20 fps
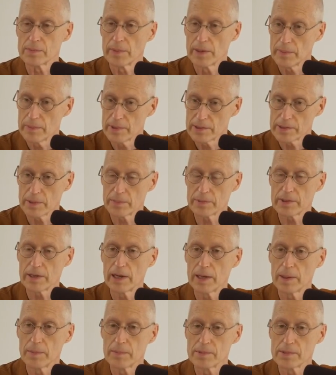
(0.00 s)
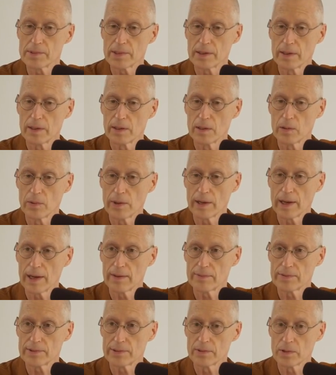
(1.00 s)
Maybe sometimes we
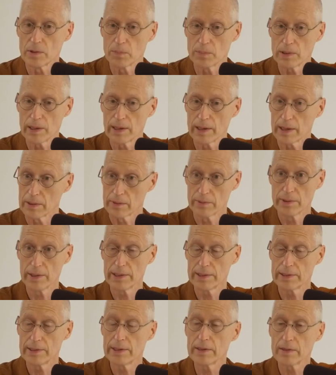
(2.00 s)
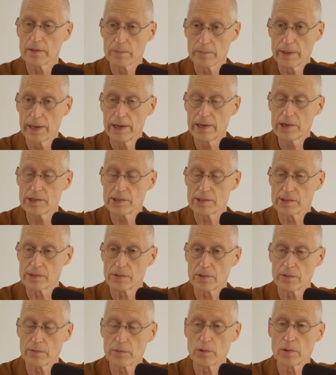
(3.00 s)
have to apply a great deal of
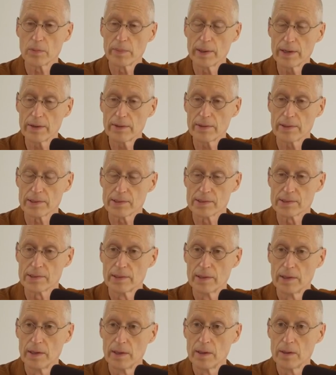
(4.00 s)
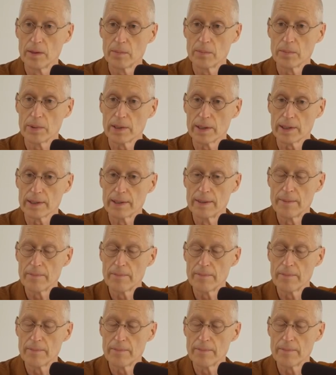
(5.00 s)
patience or forbearance, but